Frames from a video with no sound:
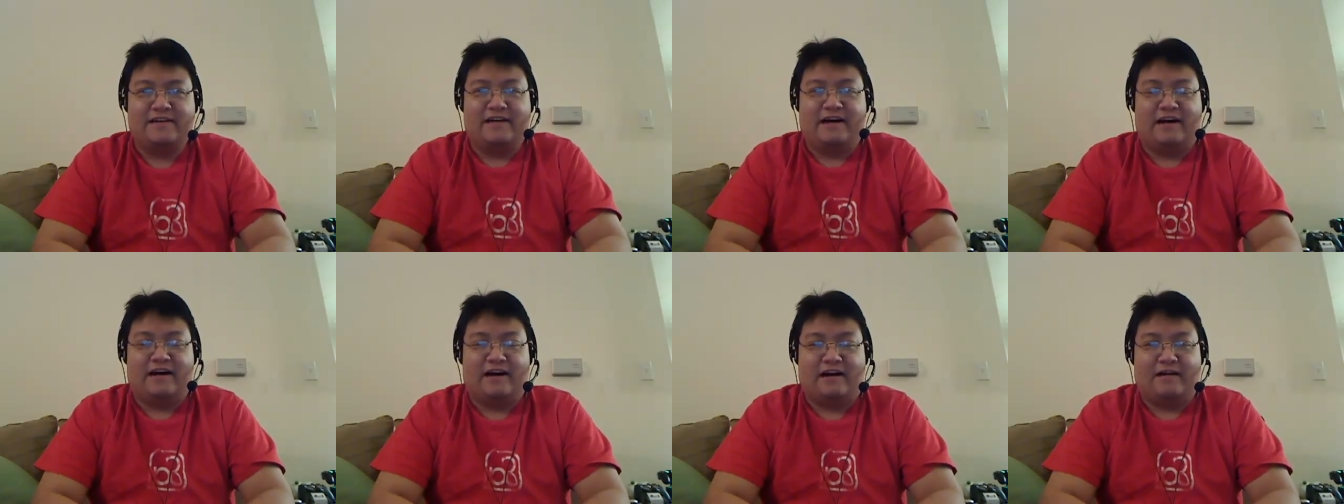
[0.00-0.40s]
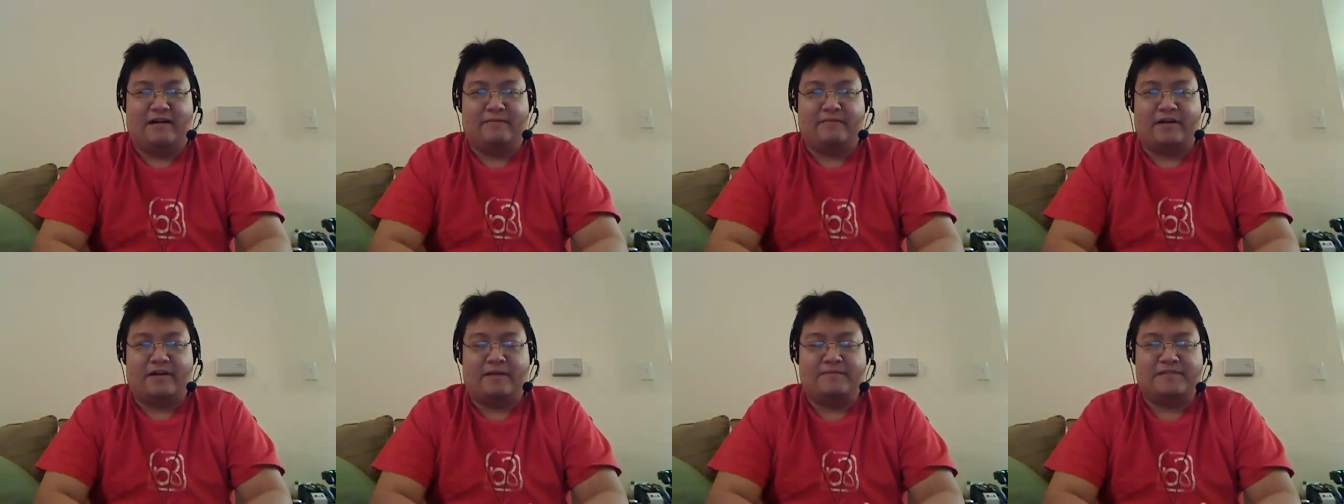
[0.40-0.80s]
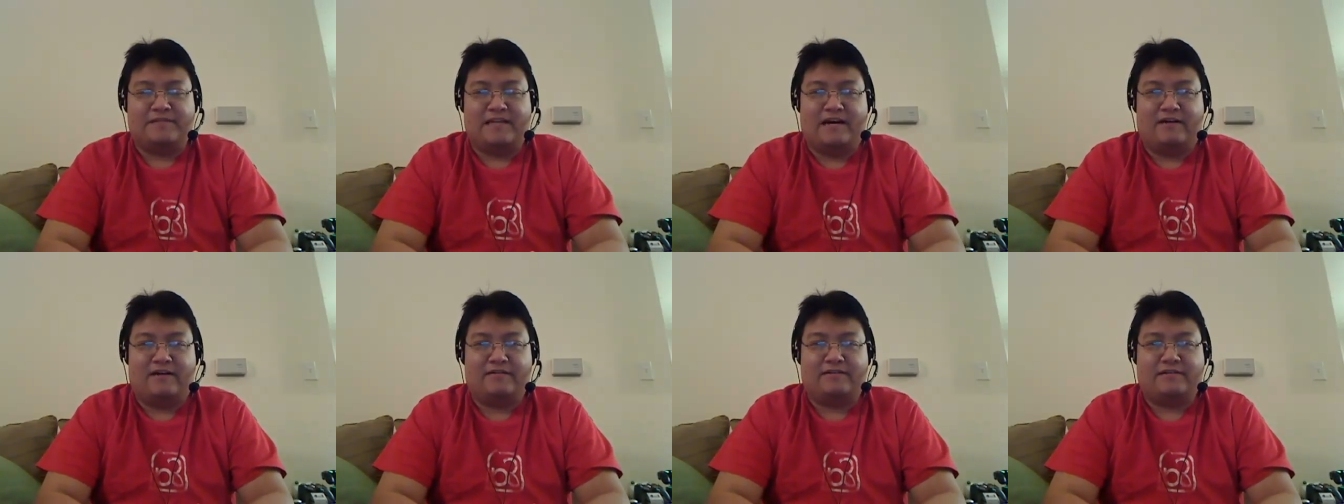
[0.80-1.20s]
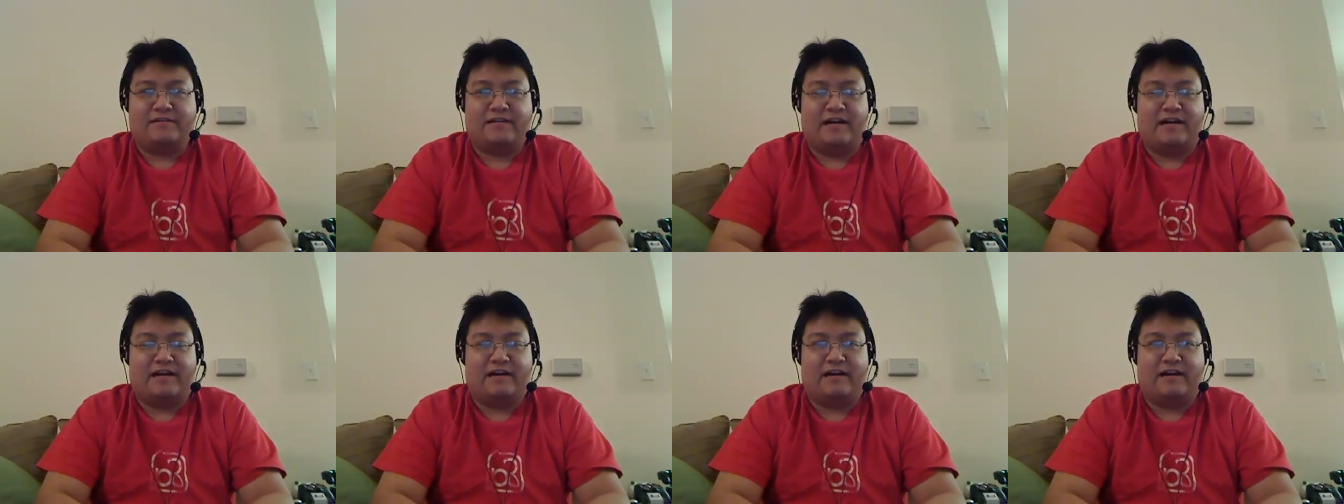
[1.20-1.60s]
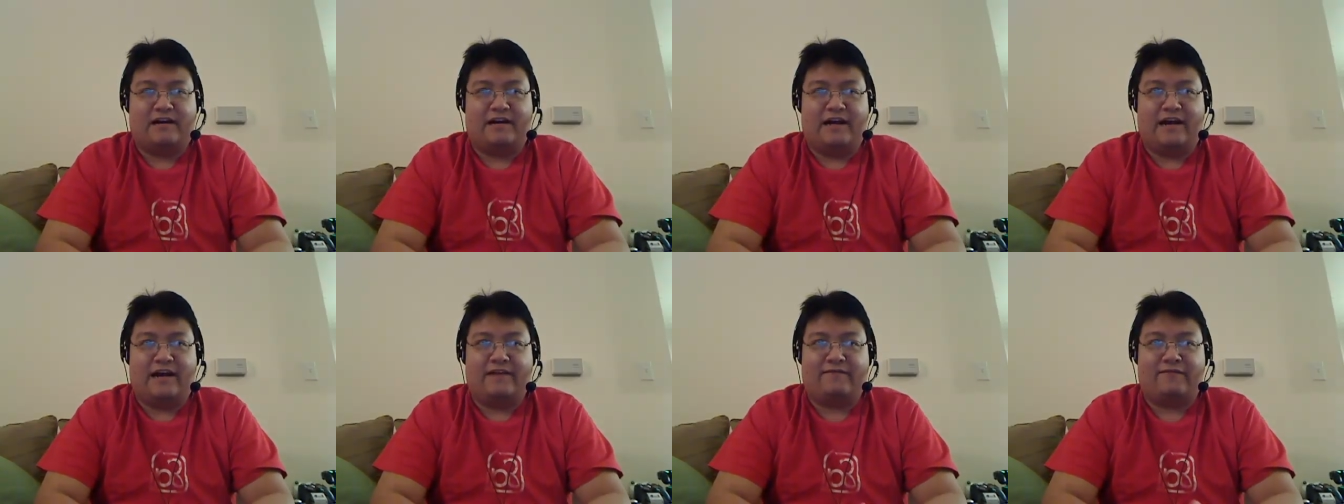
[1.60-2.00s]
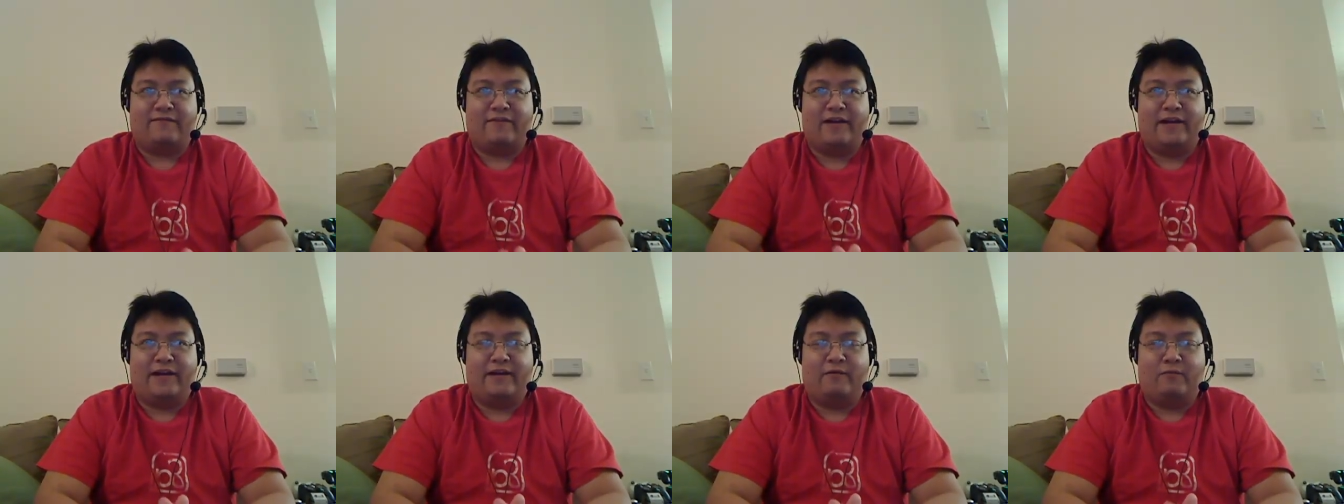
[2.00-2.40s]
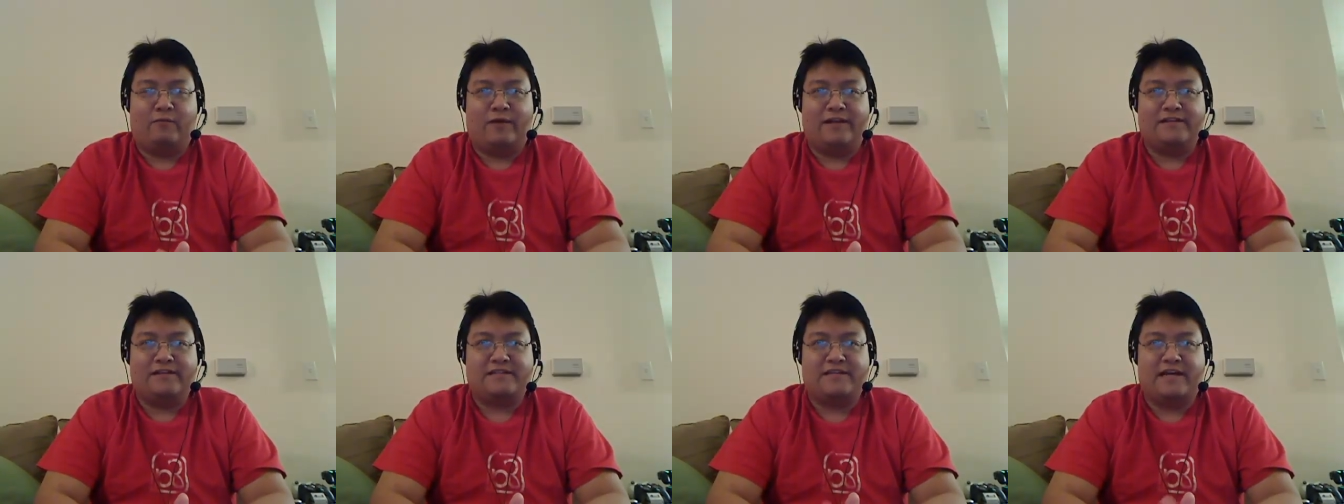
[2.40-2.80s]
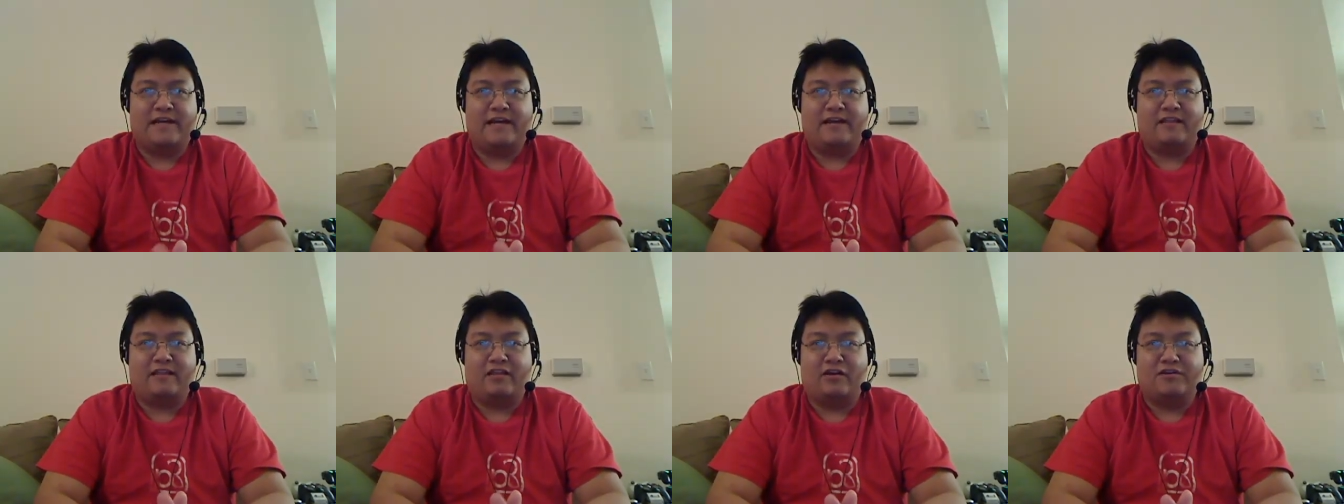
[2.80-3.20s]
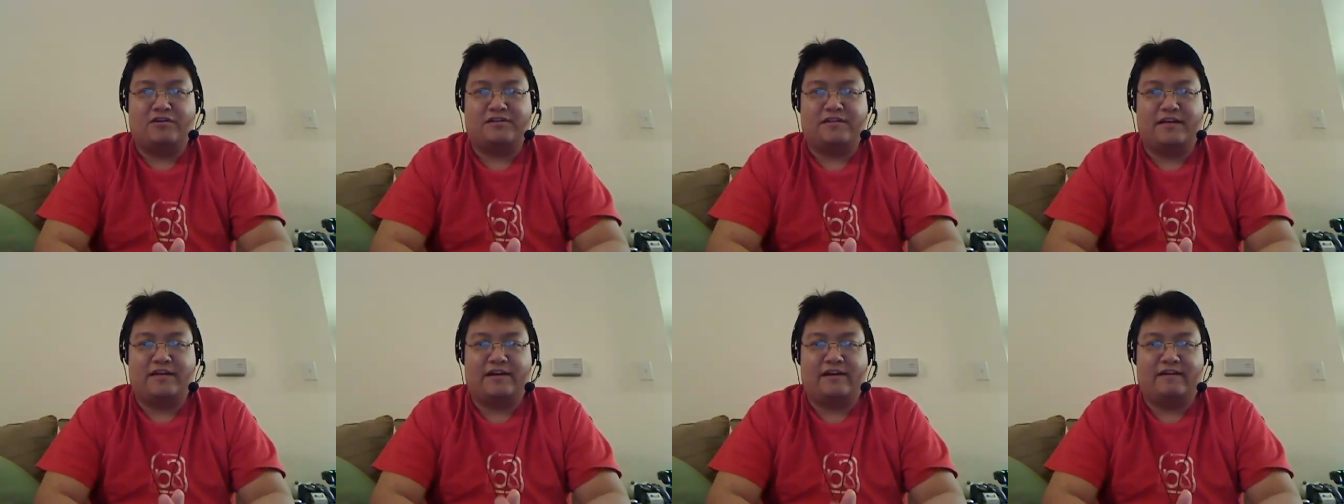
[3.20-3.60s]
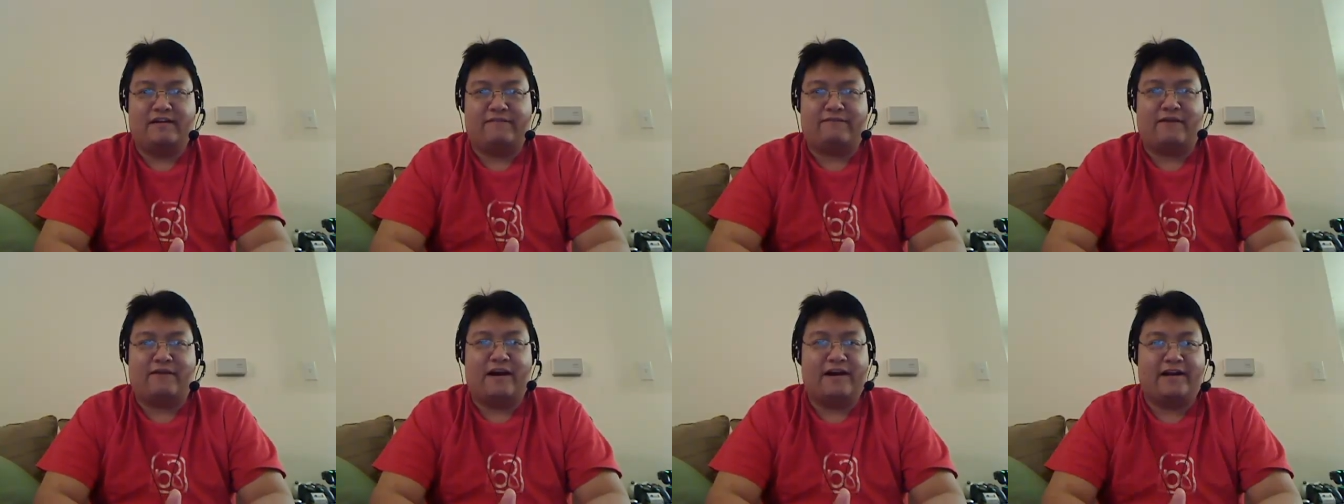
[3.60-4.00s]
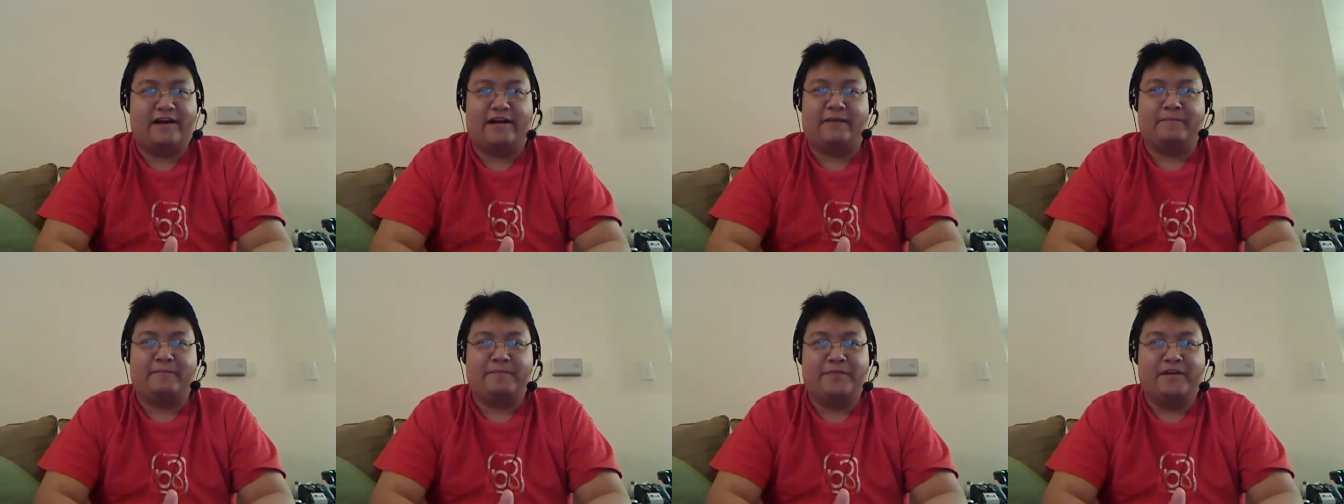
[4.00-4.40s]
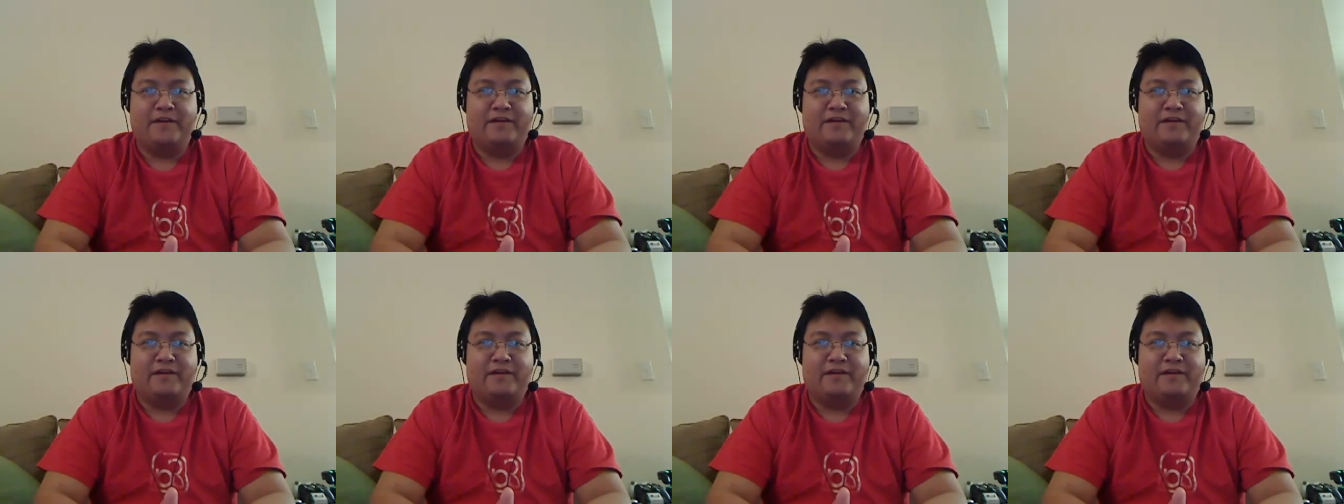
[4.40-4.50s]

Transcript: Um, comes out uh, every Wednesday, Thursday, and Friday.